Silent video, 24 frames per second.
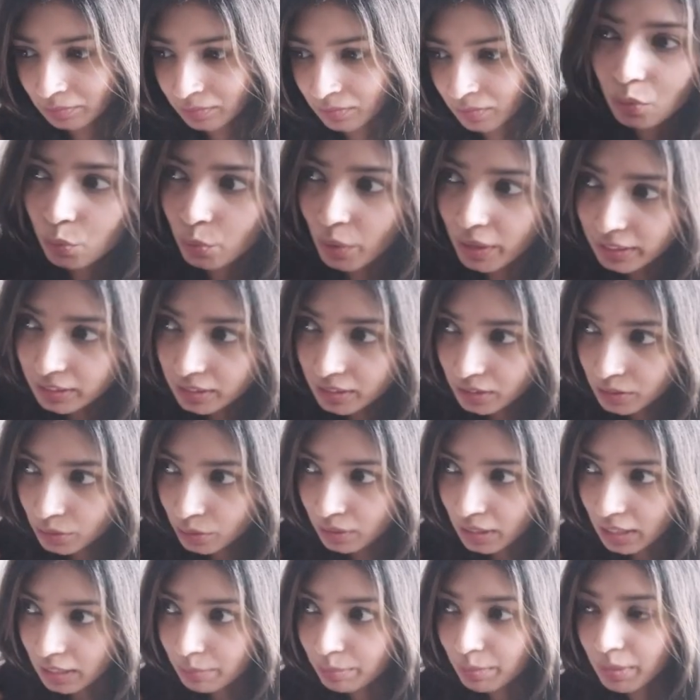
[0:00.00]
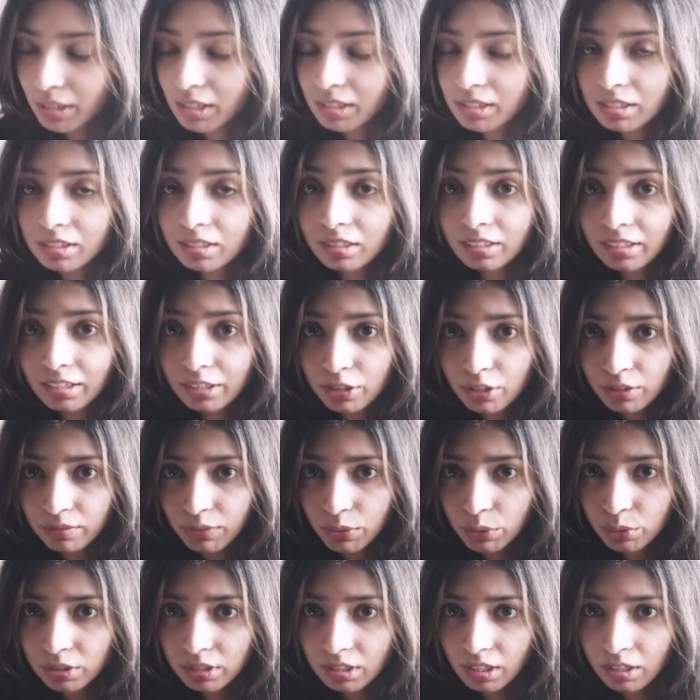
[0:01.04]
Once you get past the
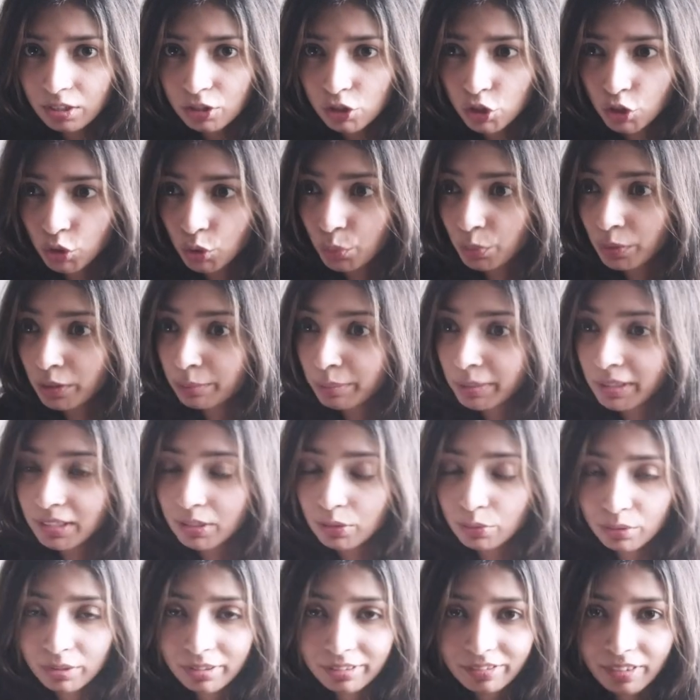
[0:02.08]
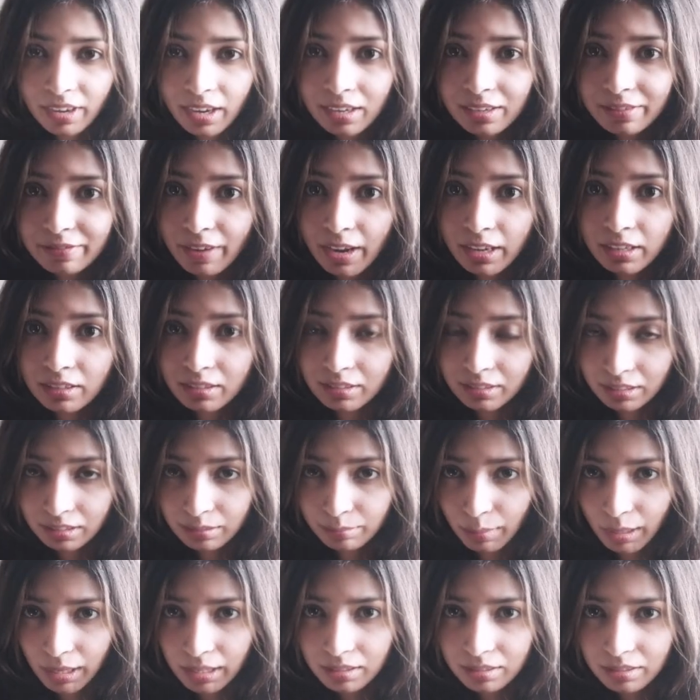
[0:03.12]
interview stage, you will be notified via
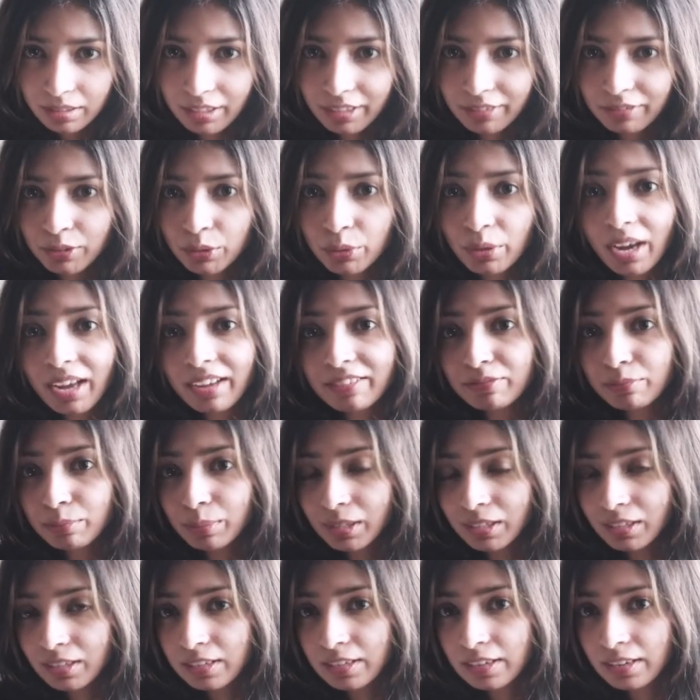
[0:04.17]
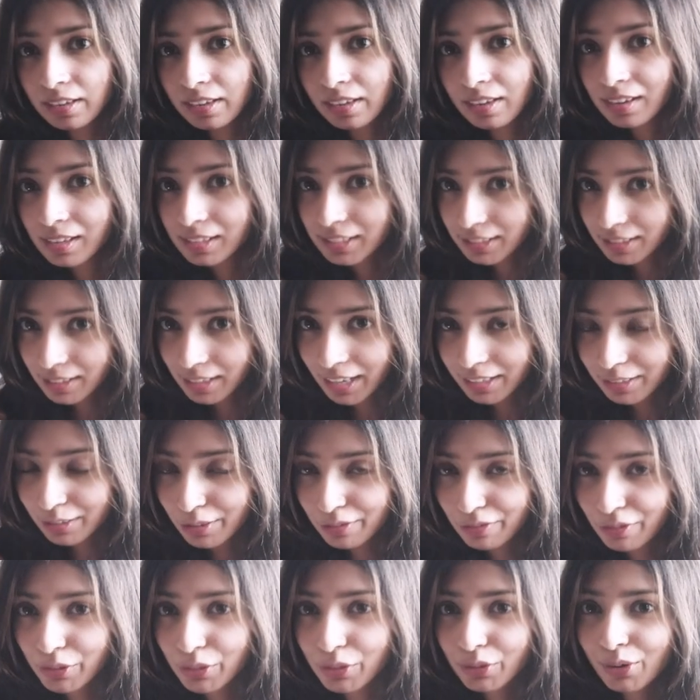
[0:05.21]
email if you have been
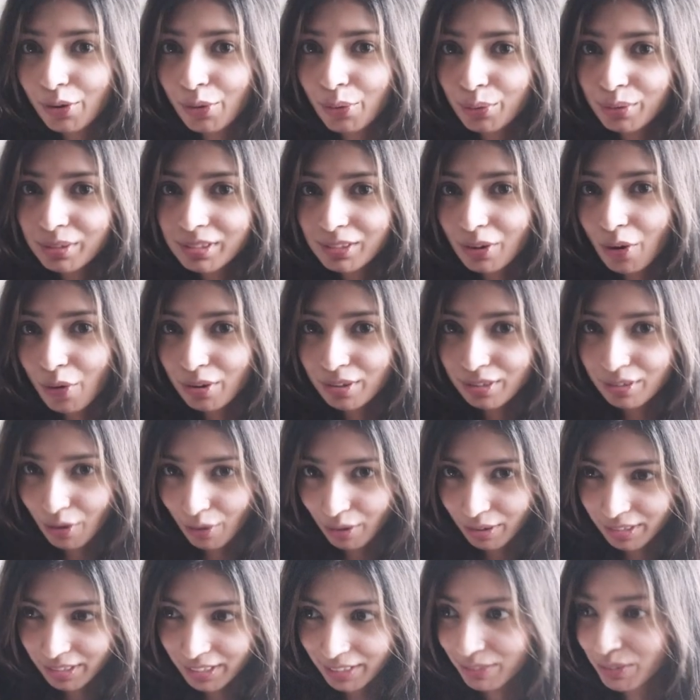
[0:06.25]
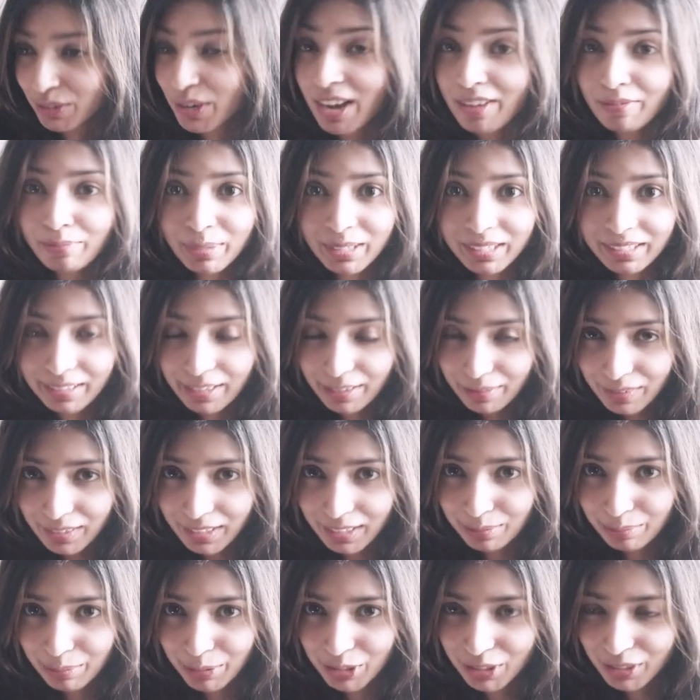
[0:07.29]
selected for the course or not, if you have been given
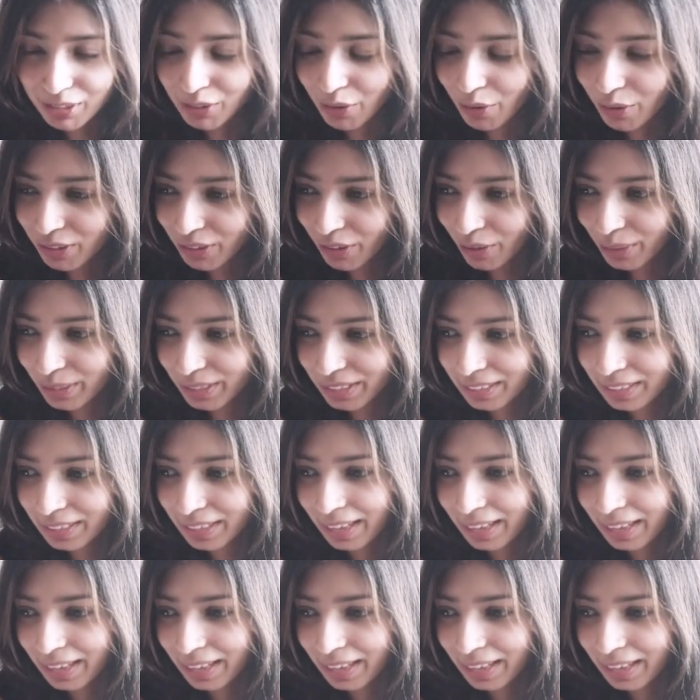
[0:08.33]
admission or not.